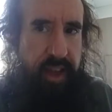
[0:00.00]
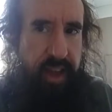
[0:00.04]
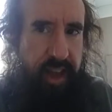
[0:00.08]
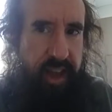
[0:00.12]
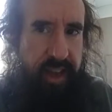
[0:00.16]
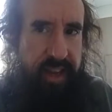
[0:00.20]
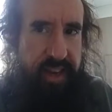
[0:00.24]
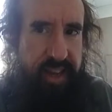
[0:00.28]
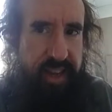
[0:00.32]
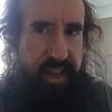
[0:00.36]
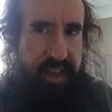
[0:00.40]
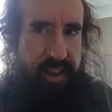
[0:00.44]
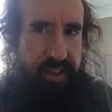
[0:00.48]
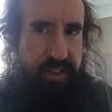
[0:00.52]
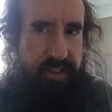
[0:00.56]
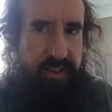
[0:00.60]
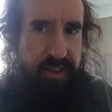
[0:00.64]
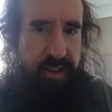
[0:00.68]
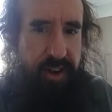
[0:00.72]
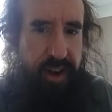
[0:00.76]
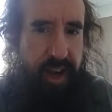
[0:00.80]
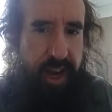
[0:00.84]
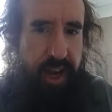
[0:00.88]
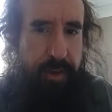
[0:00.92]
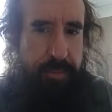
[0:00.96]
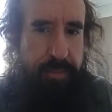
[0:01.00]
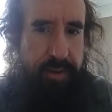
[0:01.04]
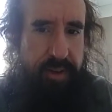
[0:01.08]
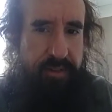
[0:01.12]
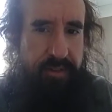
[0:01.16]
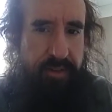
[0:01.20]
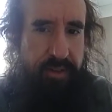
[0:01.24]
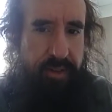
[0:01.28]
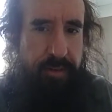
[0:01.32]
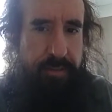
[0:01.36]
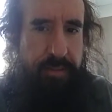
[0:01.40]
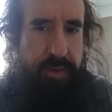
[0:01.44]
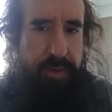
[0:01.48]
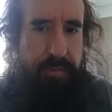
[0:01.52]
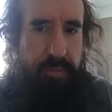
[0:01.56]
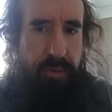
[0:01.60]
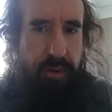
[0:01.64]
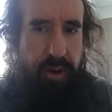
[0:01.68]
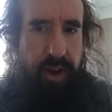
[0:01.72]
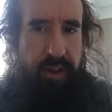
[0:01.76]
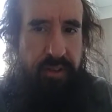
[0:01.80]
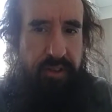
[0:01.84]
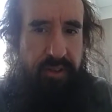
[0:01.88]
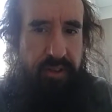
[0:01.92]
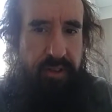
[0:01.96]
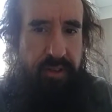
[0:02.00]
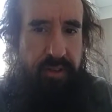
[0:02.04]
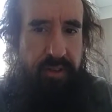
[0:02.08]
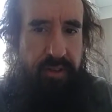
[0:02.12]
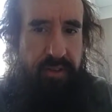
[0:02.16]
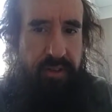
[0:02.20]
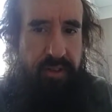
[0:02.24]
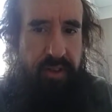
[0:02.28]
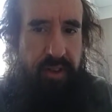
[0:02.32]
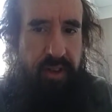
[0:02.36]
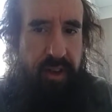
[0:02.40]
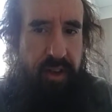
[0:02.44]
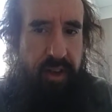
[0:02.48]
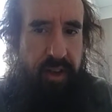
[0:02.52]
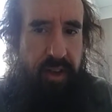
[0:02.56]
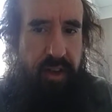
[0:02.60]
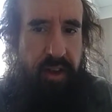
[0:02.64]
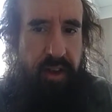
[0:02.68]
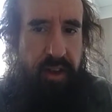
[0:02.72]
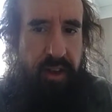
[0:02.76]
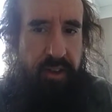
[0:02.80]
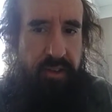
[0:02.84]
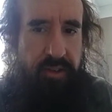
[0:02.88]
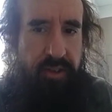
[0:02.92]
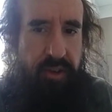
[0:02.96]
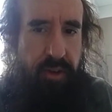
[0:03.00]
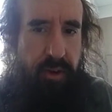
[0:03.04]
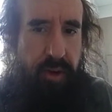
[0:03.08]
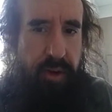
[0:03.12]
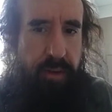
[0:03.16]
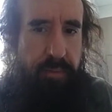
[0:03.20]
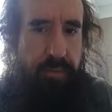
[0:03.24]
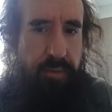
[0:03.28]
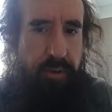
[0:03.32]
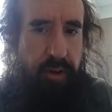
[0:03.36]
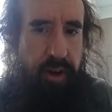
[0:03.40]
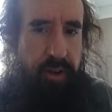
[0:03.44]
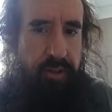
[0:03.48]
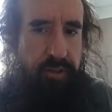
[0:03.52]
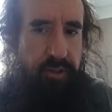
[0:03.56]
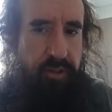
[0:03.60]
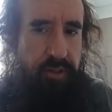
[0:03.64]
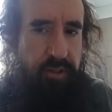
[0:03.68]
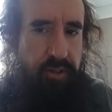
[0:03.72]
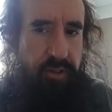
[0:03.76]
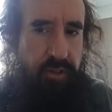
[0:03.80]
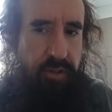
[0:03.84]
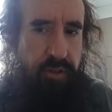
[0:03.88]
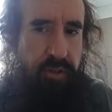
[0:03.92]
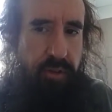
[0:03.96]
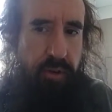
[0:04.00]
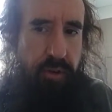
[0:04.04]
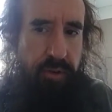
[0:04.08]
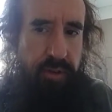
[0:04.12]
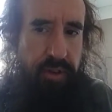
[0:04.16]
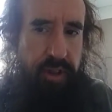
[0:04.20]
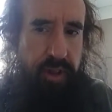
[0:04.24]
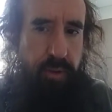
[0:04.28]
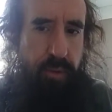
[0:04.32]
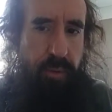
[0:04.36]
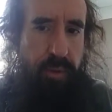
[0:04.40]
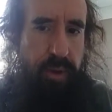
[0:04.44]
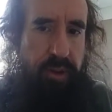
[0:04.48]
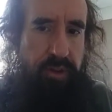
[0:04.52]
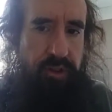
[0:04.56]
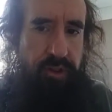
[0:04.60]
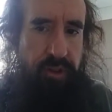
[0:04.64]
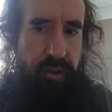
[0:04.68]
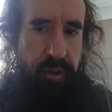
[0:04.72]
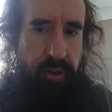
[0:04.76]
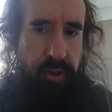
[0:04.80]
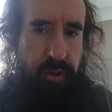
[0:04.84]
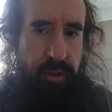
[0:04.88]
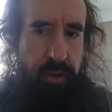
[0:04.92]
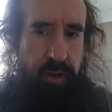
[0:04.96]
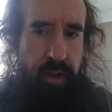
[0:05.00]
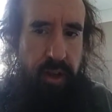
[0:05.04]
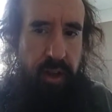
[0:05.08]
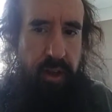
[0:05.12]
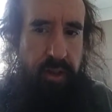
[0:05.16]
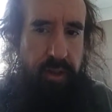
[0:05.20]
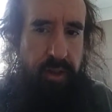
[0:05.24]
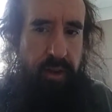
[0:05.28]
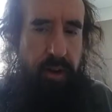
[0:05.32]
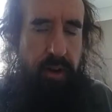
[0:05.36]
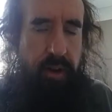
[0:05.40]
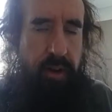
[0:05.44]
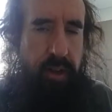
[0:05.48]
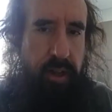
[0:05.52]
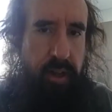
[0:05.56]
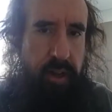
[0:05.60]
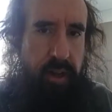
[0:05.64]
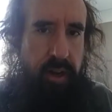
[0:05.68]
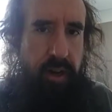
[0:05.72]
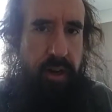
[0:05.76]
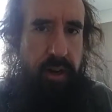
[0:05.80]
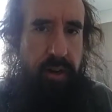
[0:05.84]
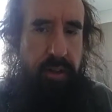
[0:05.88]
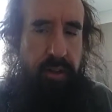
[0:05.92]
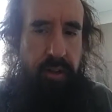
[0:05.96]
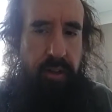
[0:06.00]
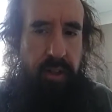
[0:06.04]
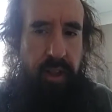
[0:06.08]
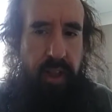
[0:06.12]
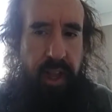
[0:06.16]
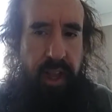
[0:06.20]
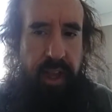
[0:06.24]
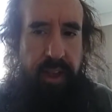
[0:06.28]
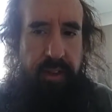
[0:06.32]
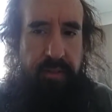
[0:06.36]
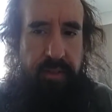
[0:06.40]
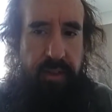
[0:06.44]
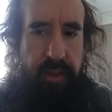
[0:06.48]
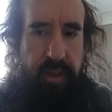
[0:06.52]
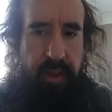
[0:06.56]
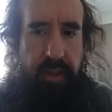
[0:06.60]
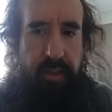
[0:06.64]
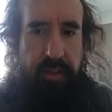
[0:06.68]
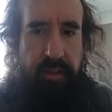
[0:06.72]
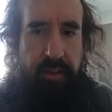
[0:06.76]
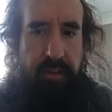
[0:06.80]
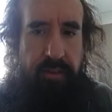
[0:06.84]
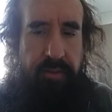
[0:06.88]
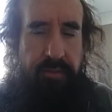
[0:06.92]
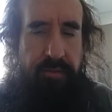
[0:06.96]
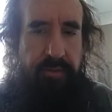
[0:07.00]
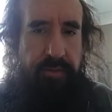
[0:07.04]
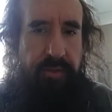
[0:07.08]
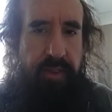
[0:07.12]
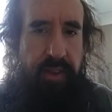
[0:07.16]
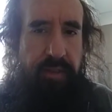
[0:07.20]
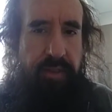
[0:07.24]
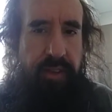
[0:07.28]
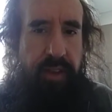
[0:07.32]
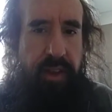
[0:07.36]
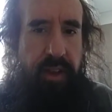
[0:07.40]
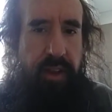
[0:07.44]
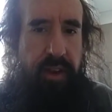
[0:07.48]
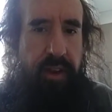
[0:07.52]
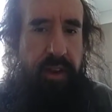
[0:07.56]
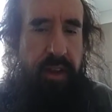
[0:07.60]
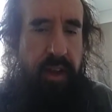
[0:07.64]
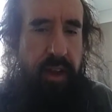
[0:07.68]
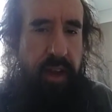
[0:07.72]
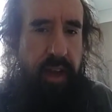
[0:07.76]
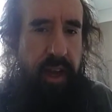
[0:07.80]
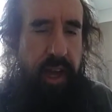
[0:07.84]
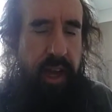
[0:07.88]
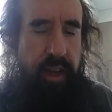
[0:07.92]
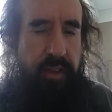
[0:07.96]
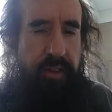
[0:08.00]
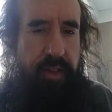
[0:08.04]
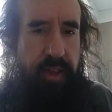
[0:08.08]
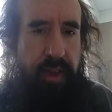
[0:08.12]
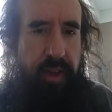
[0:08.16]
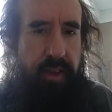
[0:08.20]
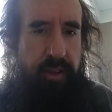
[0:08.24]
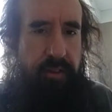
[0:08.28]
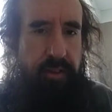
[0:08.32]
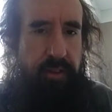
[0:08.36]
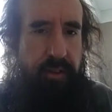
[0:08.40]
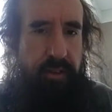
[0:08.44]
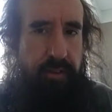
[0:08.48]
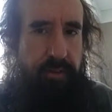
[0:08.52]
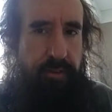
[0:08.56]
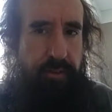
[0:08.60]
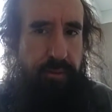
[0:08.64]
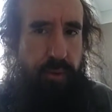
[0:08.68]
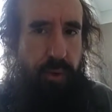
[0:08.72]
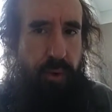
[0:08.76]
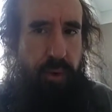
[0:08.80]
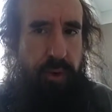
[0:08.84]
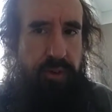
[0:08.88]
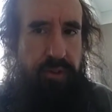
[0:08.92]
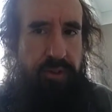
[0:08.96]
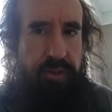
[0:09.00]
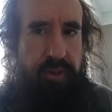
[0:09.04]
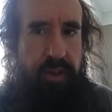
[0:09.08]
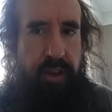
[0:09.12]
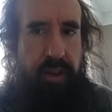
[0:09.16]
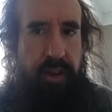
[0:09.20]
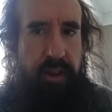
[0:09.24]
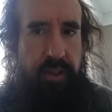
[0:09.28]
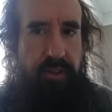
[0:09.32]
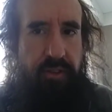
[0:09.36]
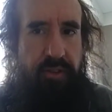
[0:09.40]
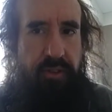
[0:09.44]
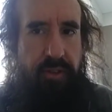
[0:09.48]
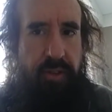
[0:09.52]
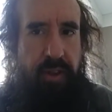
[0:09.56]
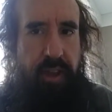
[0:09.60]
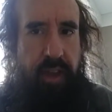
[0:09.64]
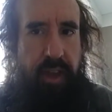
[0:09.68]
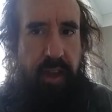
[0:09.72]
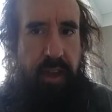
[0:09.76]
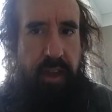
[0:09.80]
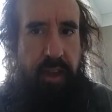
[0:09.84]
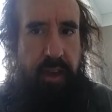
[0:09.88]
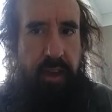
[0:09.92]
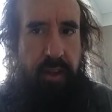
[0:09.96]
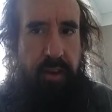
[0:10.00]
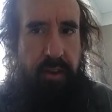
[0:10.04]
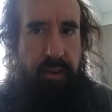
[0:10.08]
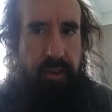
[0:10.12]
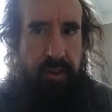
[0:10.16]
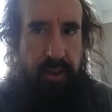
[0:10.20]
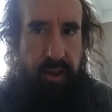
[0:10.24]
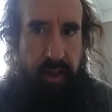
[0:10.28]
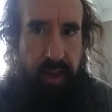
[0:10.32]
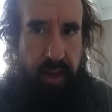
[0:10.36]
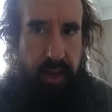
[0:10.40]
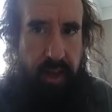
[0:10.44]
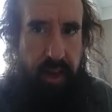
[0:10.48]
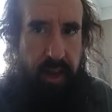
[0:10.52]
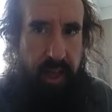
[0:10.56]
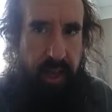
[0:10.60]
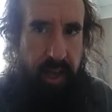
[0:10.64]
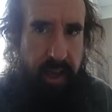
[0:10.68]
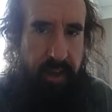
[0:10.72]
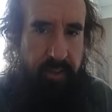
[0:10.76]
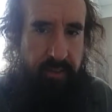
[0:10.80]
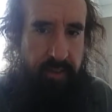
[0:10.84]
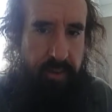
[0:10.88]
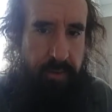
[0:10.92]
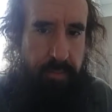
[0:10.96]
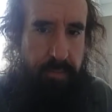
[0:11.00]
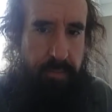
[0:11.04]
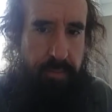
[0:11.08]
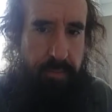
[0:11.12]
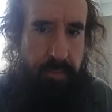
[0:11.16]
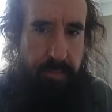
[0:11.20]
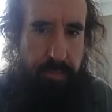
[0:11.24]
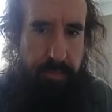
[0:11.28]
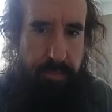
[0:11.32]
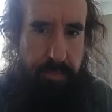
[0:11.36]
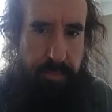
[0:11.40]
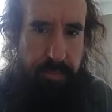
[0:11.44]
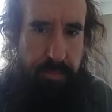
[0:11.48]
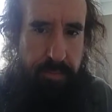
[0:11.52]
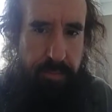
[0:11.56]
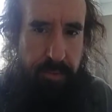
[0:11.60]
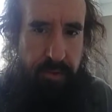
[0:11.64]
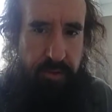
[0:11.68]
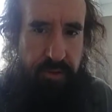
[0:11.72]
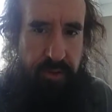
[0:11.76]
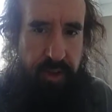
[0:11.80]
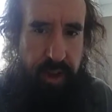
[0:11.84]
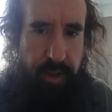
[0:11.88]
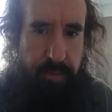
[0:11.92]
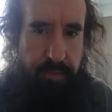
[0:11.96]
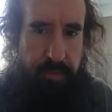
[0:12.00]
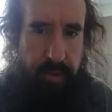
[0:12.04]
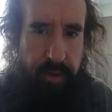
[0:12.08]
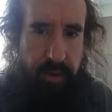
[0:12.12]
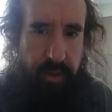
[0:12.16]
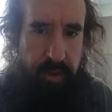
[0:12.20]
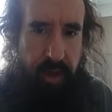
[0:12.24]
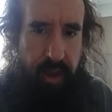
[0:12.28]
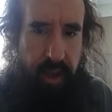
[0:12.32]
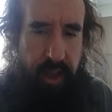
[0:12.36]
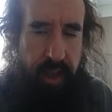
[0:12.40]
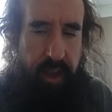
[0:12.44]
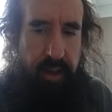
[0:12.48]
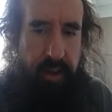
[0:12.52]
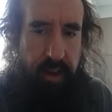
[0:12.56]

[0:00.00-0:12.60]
ideas are copied from impressions. So impressions are sort of the original. They're clear, they're lively, they're vivid, and they're forced on us. You can't not have a you